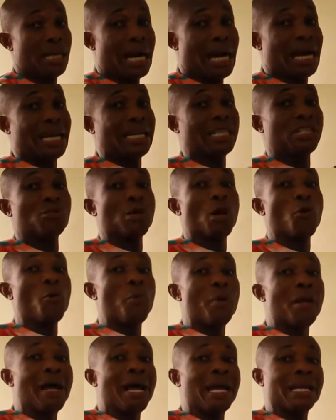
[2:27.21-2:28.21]
and that is
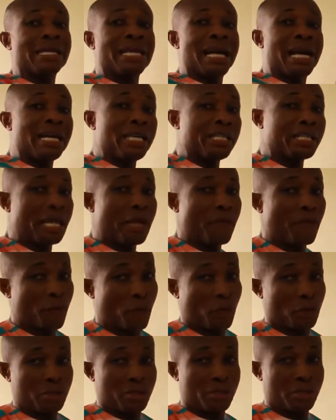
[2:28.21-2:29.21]
why there is a
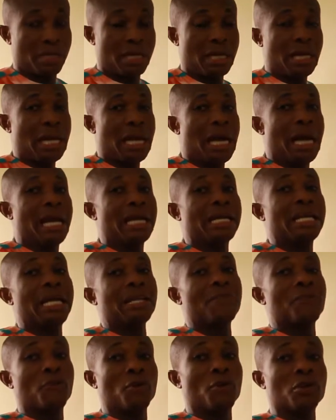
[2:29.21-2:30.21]
force, and
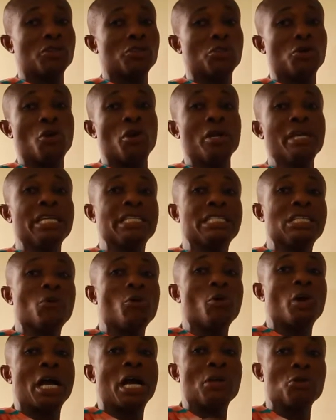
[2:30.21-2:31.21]
that force, the only thing
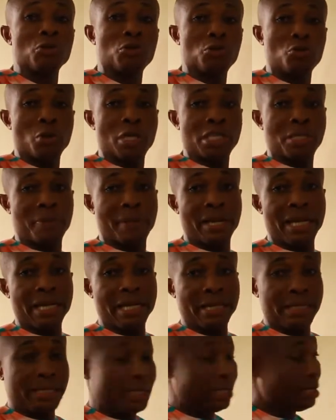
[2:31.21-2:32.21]
we can use to
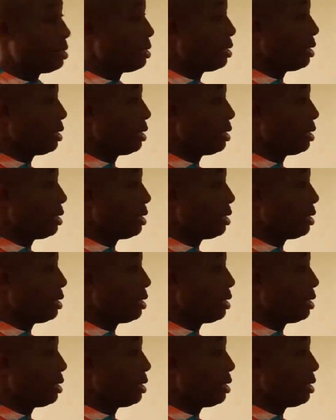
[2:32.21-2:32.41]
explain it